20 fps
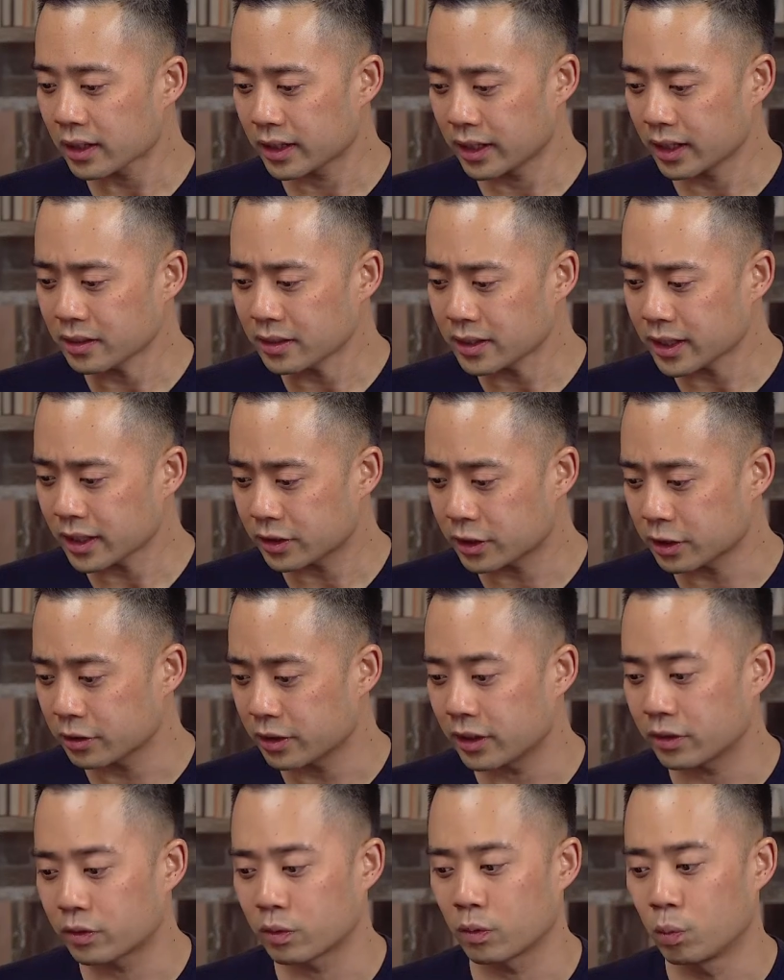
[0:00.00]
The other thing too
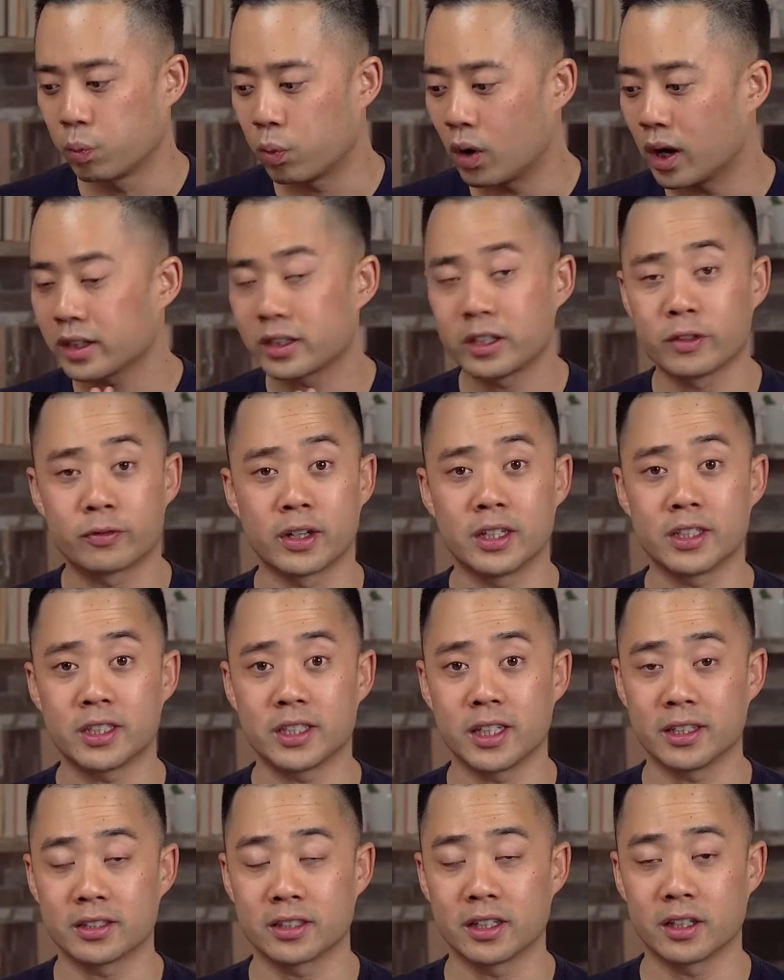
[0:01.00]
is what
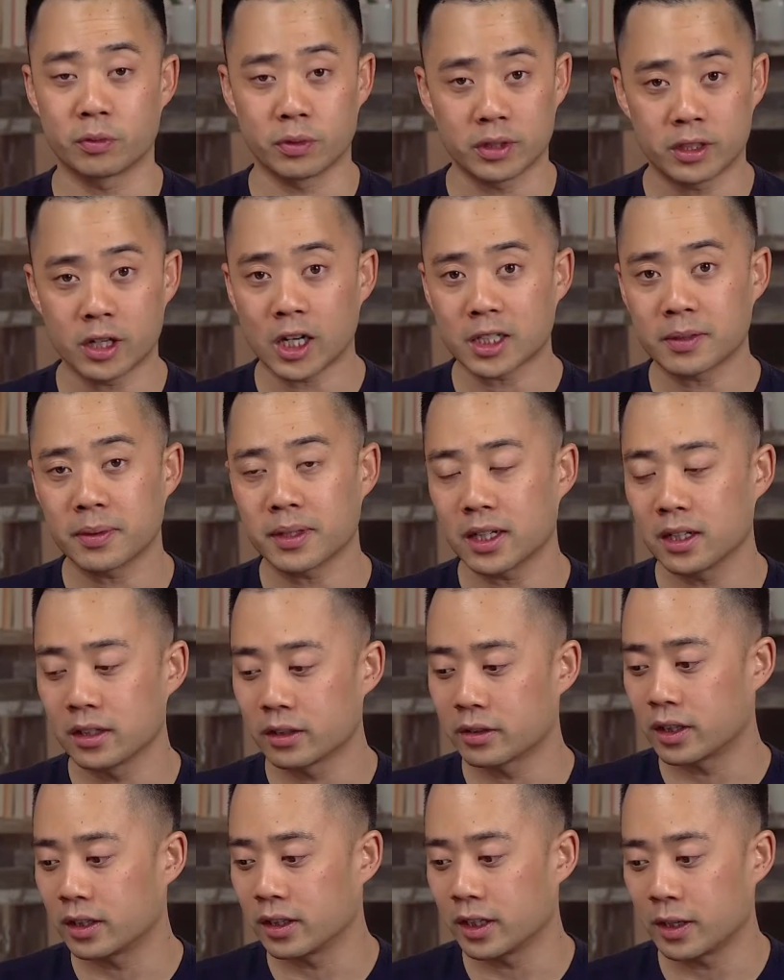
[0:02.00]
differentiates us. We talked about that a
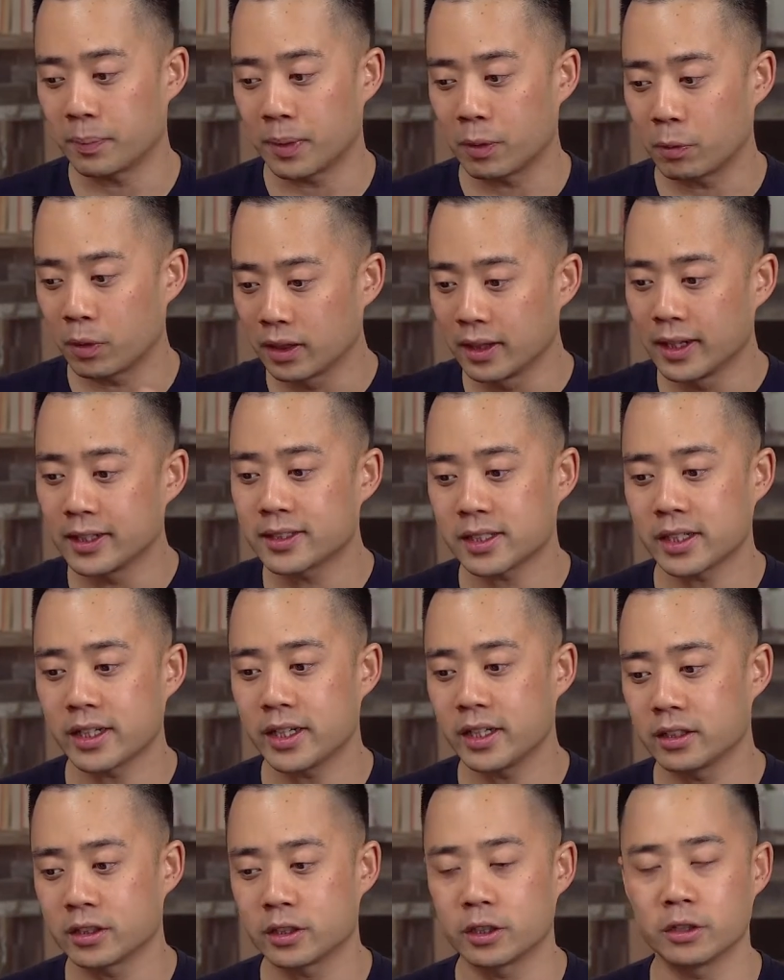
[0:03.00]
little earlier, but we list it
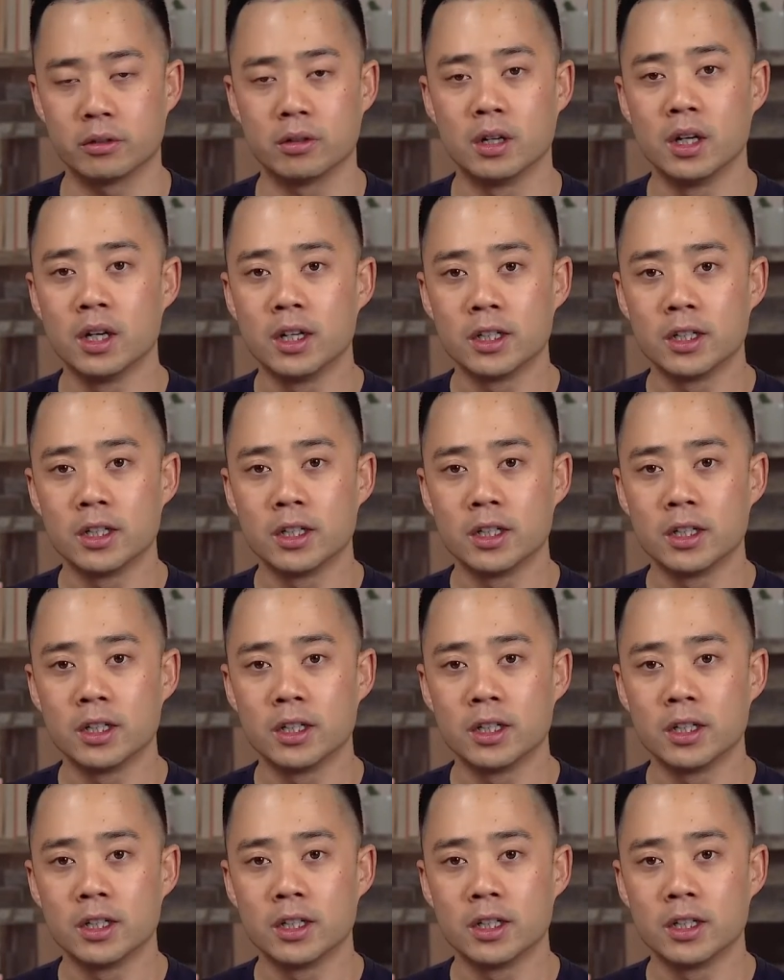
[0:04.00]
here too.